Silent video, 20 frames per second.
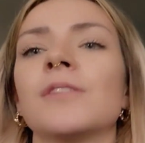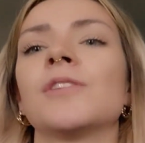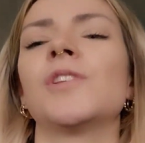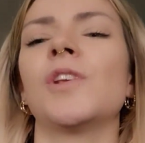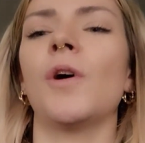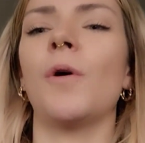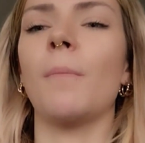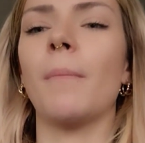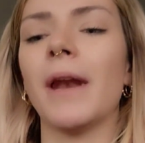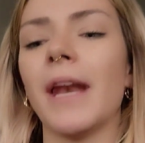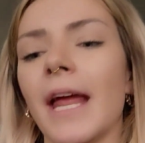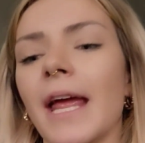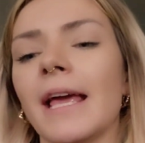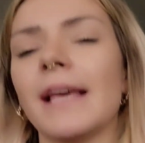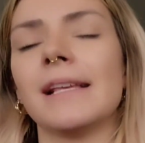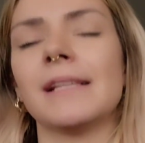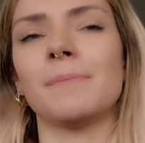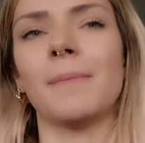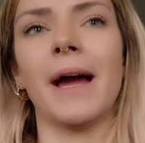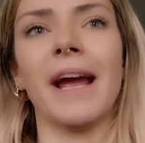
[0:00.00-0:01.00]
So Monday
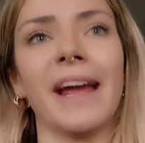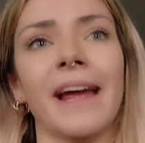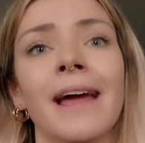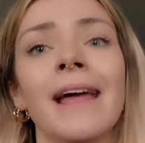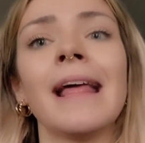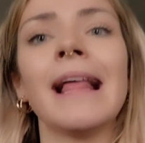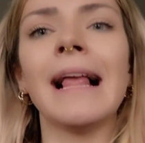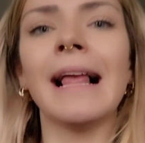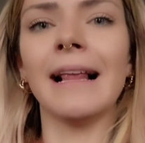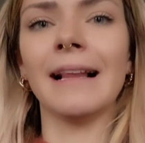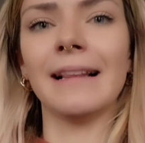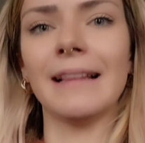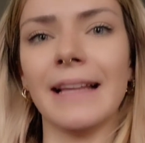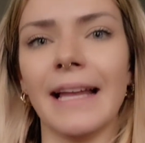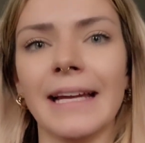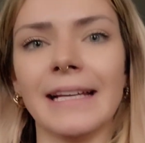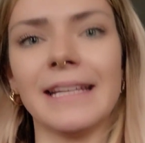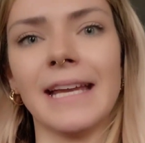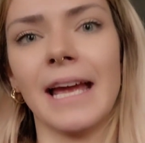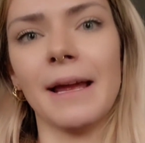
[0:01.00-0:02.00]
is my
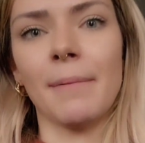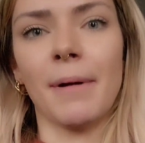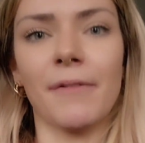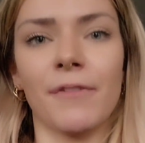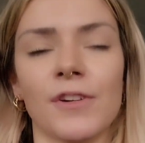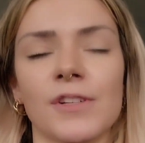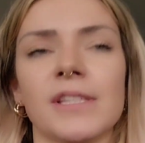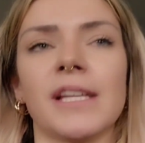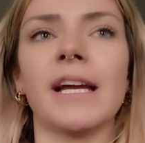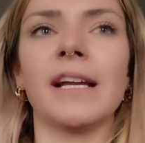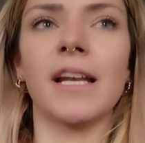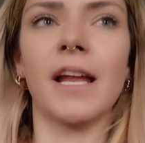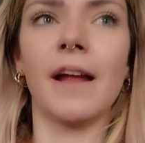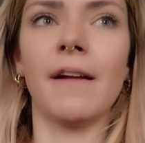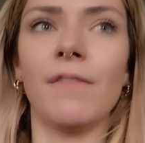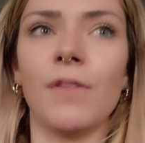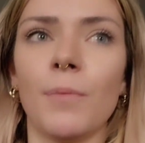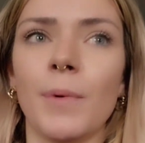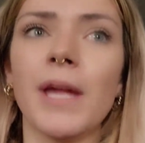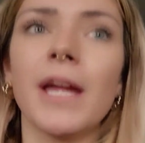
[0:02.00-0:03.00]
leg day, my first leg
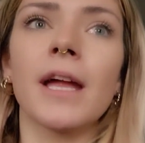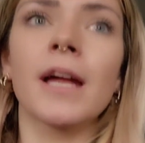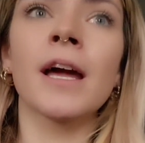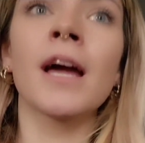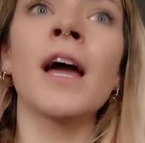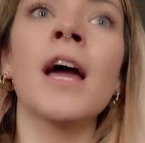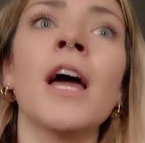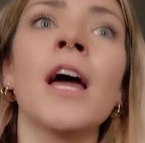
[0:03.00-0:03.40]
day of the week.